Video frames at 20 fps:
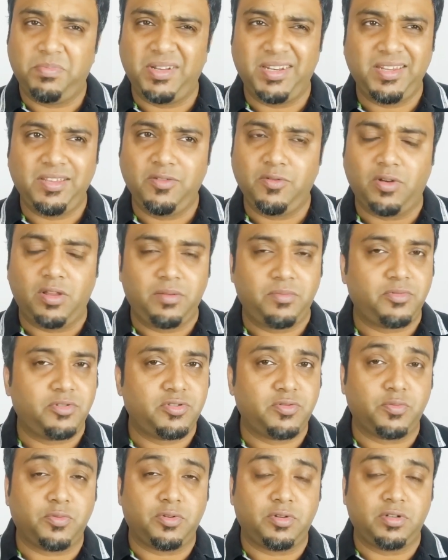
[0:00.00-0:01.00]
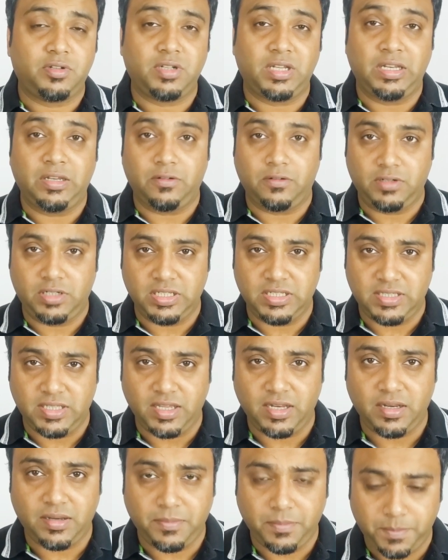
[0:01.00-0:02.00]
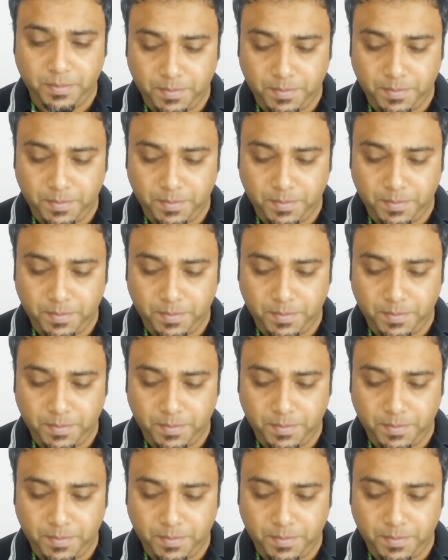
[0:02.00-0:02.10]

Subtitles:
but you almost won't notice that.